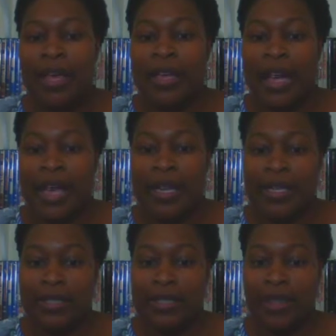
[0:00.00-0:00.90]

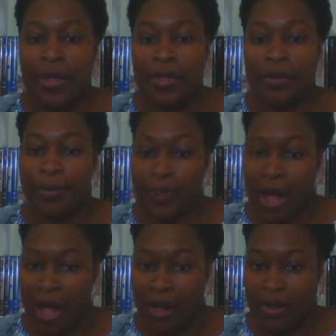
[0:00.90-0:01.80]
Katie's on the
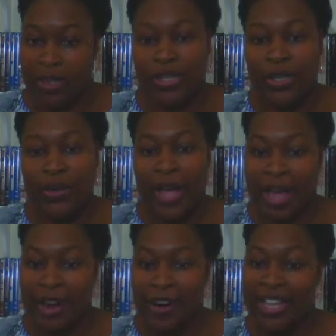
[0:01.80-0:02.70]
prowl, so
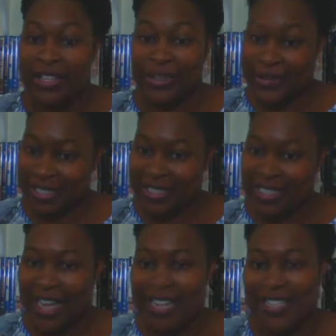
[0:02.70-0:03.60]
Harry uses
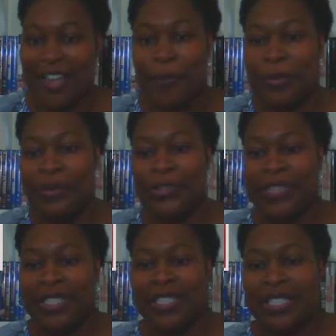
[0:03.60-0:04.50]
it as an
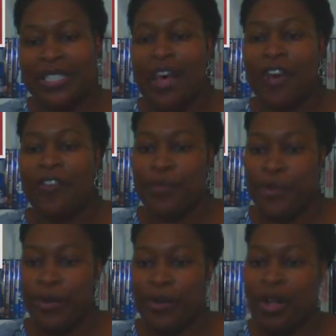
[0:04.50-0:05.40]
opportunity to have
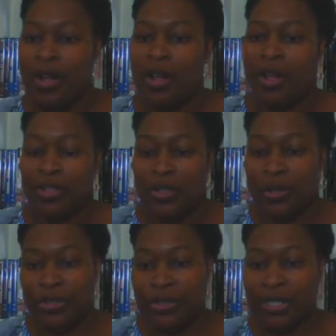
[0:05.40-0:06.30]
more
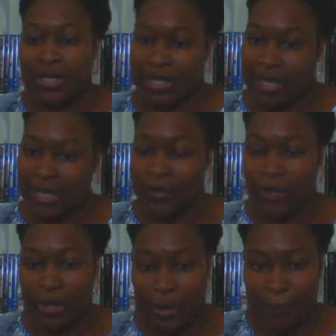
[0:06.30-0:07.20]
adulterous sex
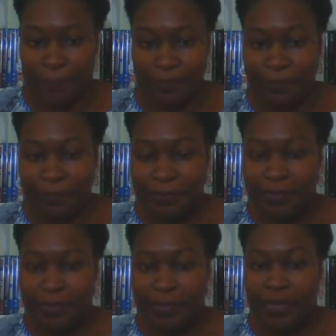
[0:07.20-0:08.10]
with her.
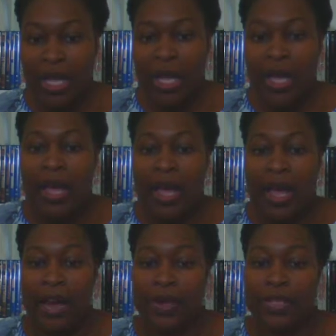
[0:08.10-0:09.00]

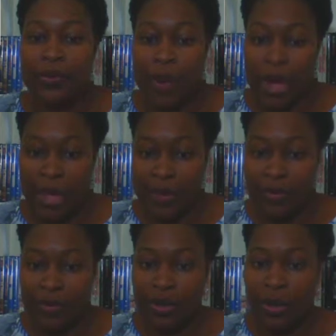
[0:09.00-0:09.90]
Harry's
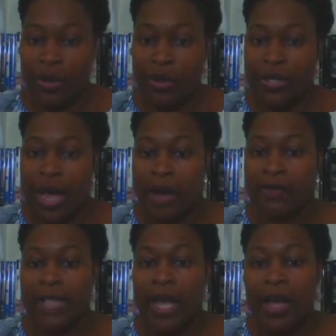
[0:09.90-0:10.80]
wife goes out
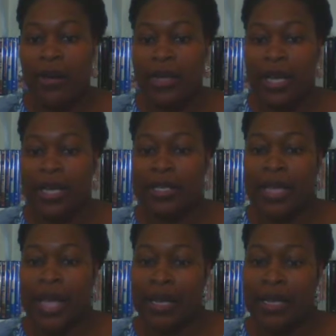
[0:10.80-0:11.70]
of town and
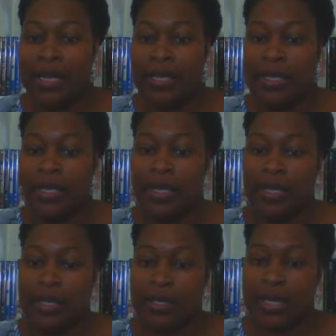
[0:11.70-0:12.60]
Katie
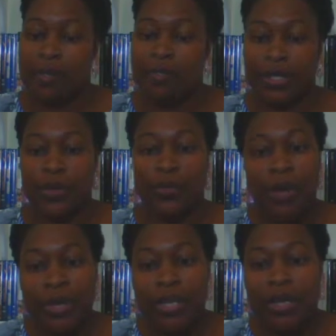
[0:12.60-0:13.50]
is a busy
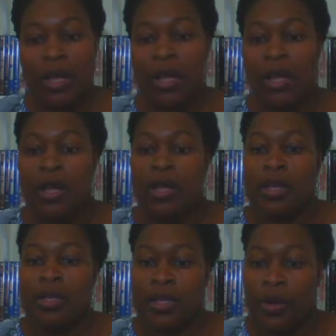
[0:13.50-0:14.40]
woman,
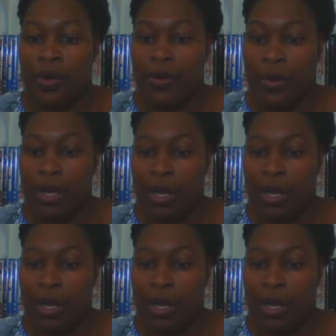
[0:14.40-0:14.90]
so